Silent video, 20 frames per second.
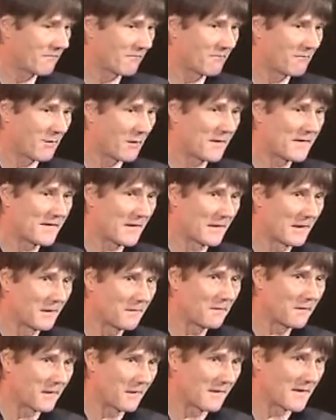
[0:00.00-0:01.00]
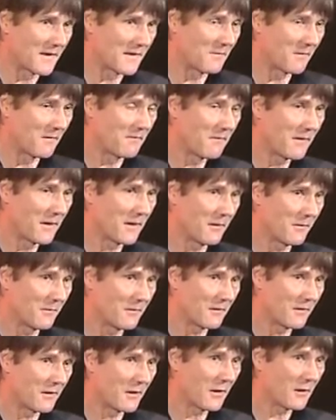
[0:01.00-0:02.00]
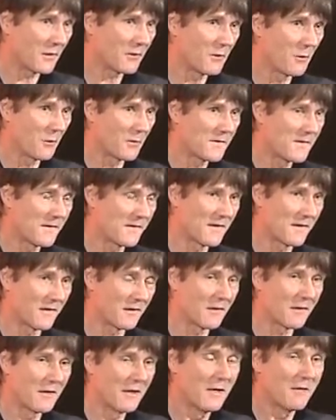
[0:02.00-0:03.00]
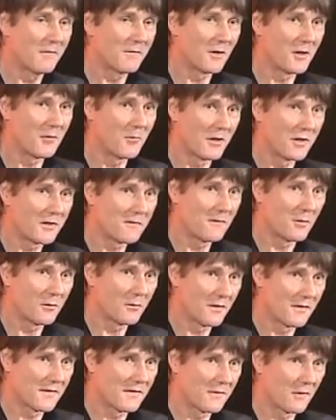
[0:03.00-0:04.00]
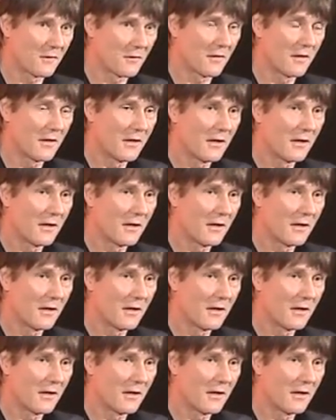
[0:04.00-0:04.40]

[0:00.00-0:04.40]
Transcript: very significant, as we found, and our courses are very much focused on